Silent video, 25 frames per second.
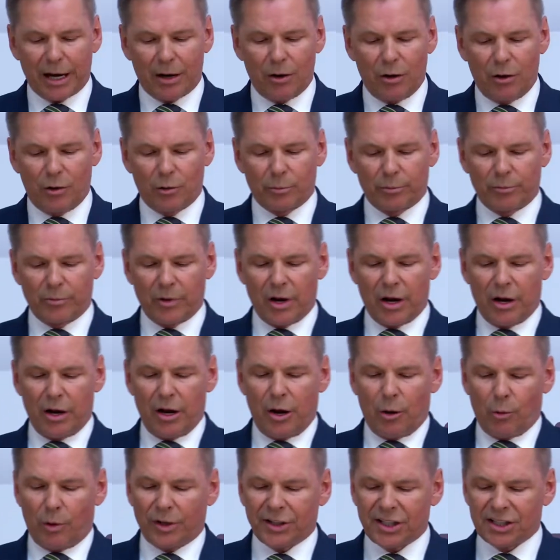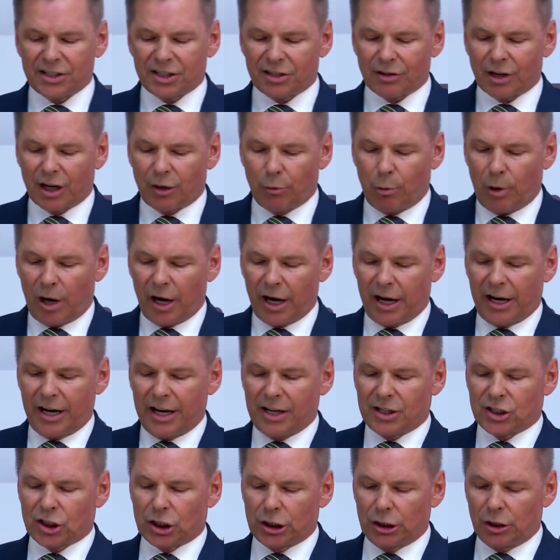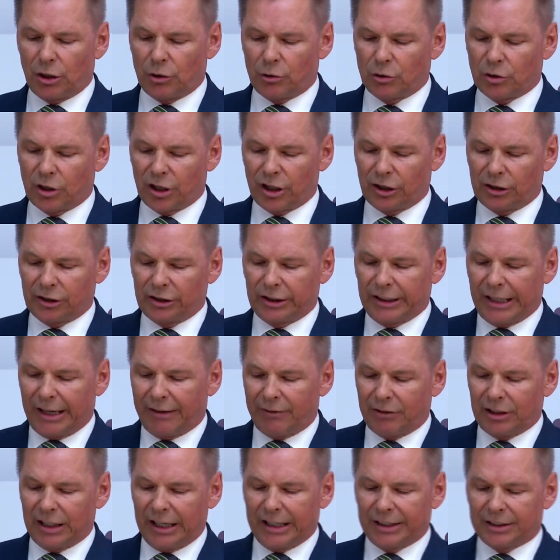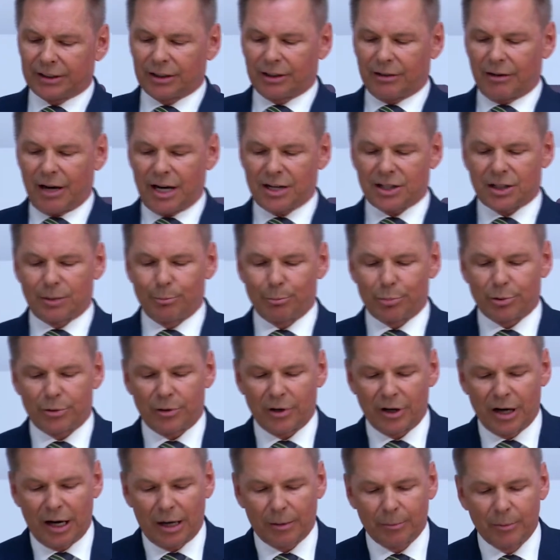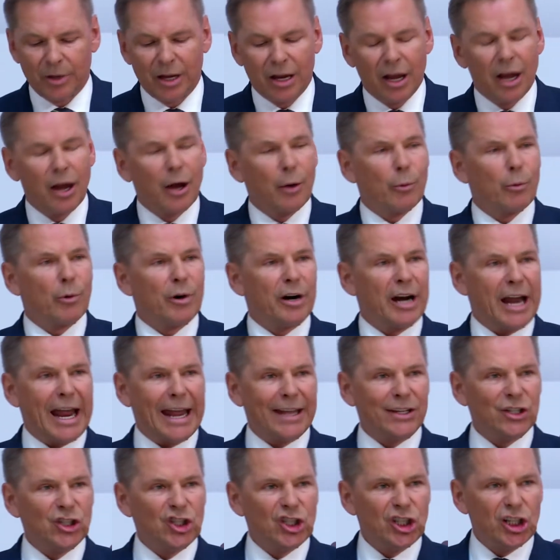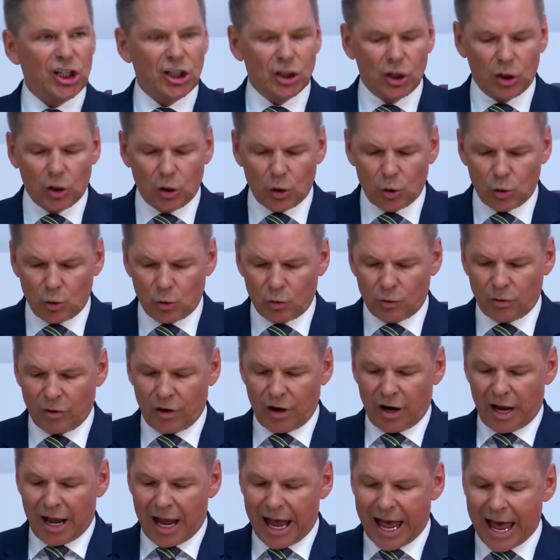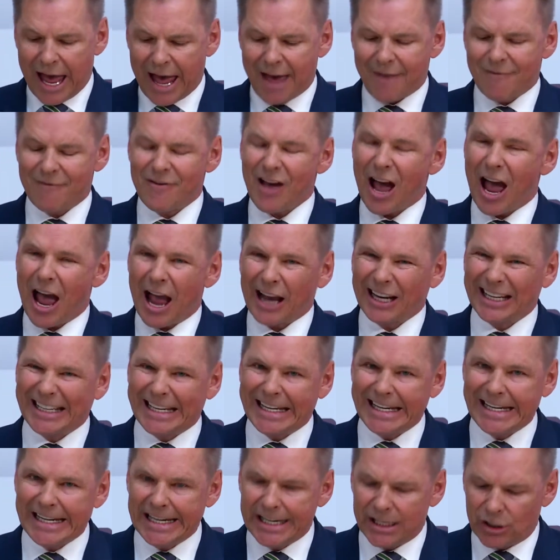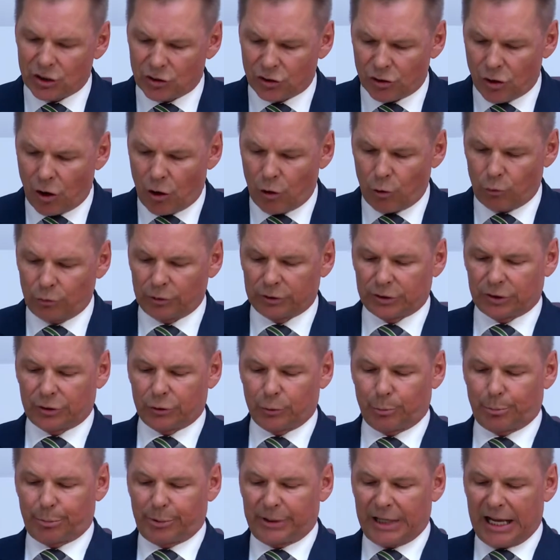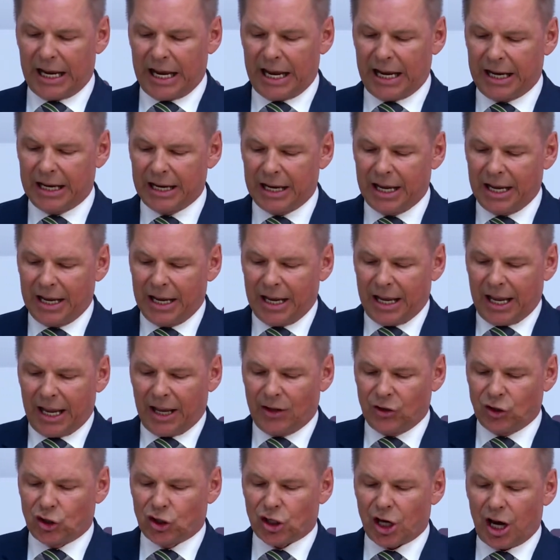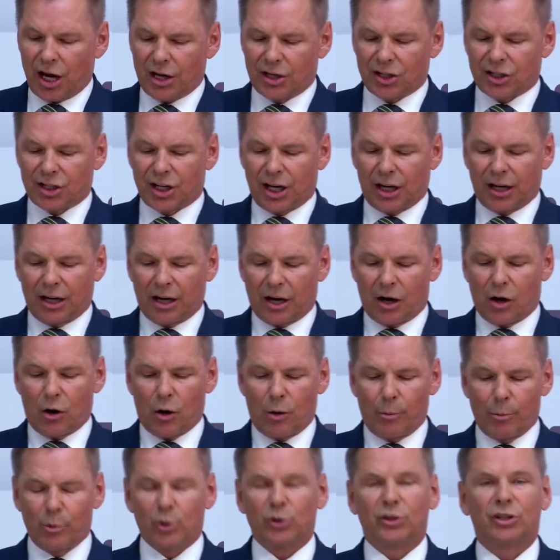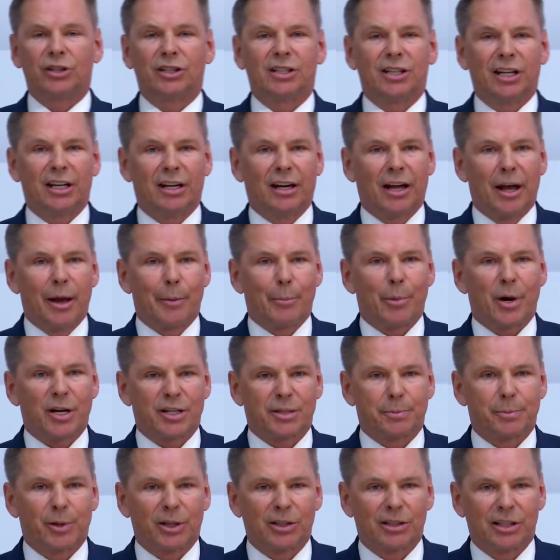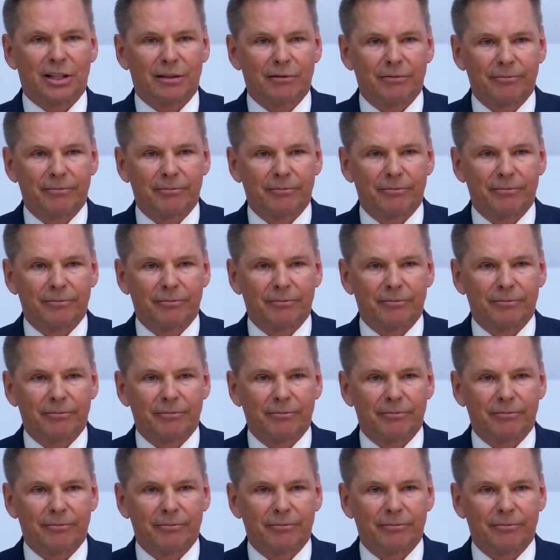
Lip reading: home. What is required is local level integration program where NGOs have a key role to play in changing community perspective.